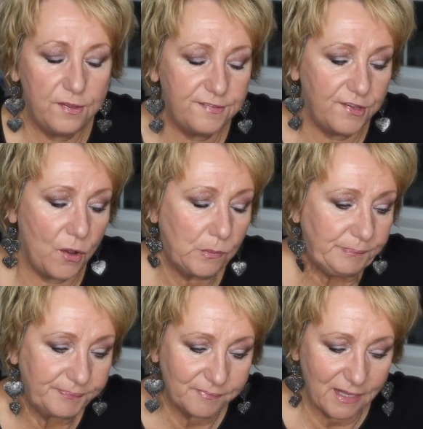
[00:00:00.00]

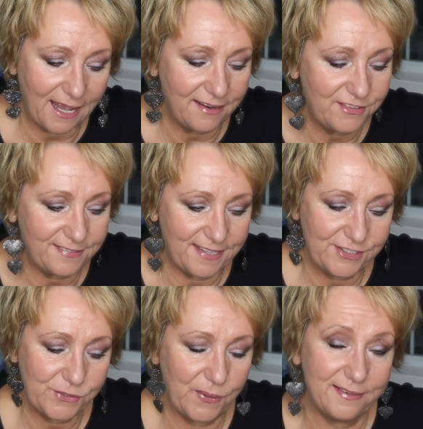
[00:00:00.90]
So I just
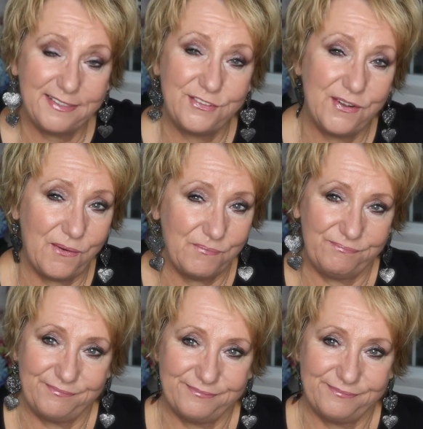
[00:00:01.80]
said to her, I said, you know,